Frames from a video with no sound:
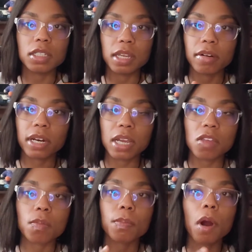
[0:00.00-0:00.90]
there
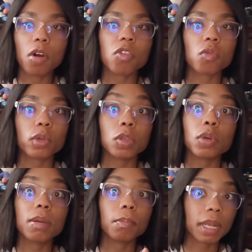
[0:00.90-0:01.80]
is parts where you
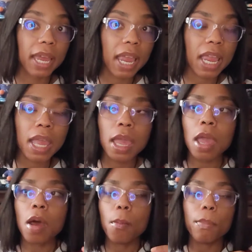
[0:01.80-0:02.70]
can play,
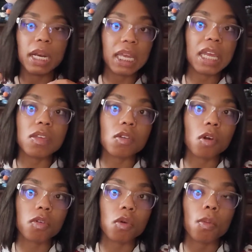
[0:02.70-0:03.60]
but it is
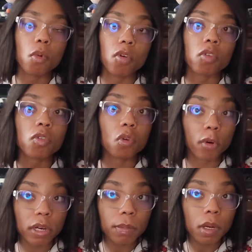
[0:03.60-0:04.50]
also more
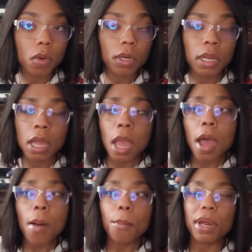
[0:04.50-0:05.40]
story mode.
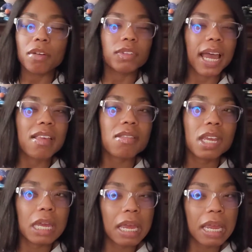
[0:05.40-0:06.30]
But if that's the
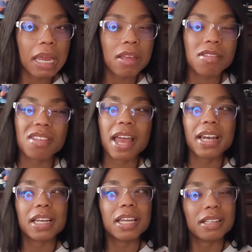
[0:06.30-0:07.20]
case, that
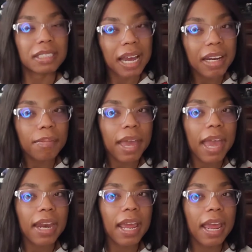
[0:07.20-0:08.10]
is kind of bad